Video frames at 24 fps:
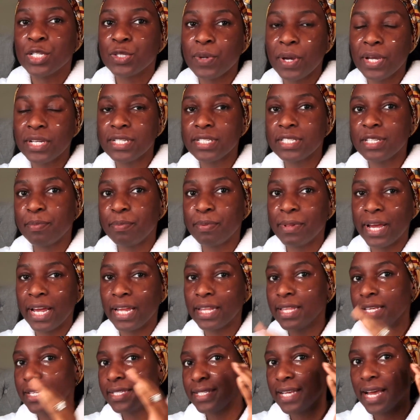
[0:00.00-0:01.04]
So I just
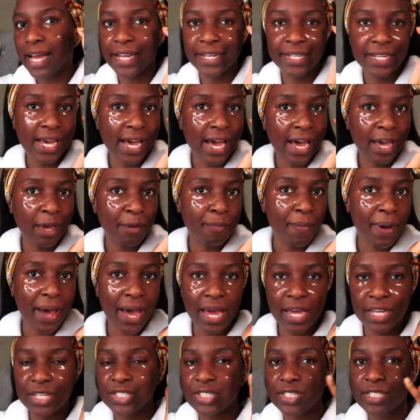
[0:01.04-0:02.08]
applied these under eye
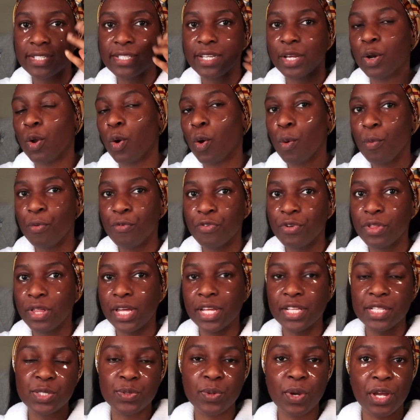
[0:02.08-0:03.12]
patches and
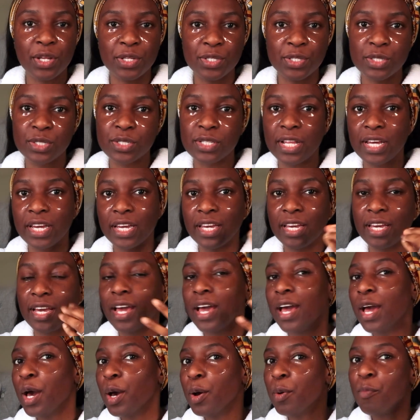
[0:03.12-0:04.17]
hopefully it's going to like
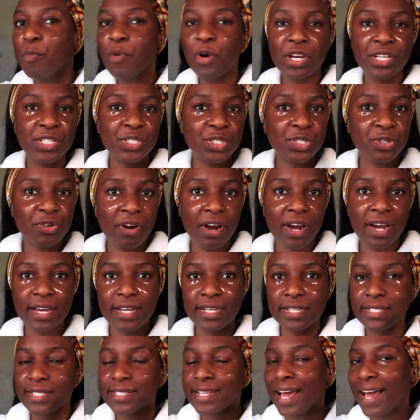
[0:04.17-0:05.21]

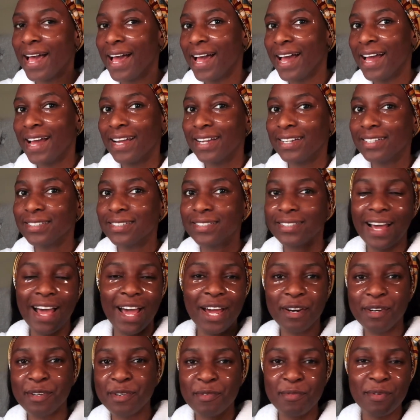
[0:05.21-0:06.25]
moisturize and
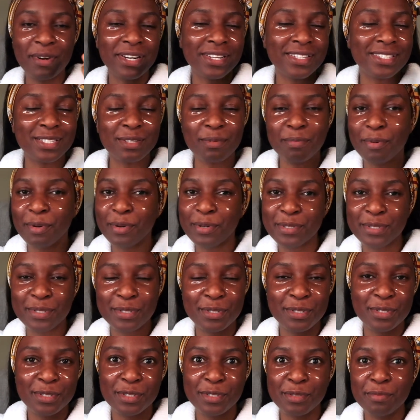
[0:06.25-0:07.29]
I don't know what it's supposed to
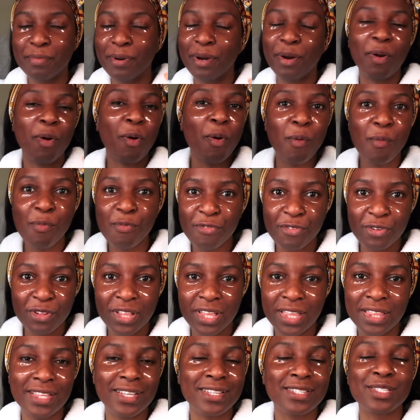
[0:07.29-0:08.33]
do but
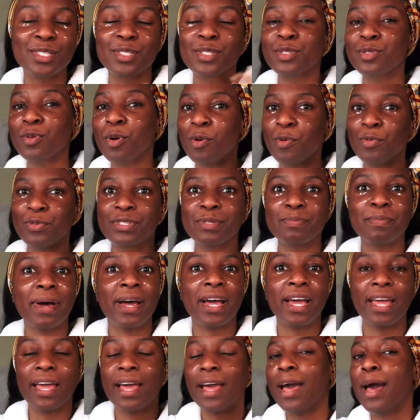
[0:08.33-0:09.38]
hopefully this solves
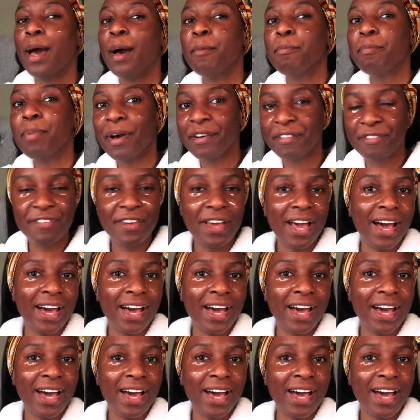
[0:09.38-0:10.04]
my puffy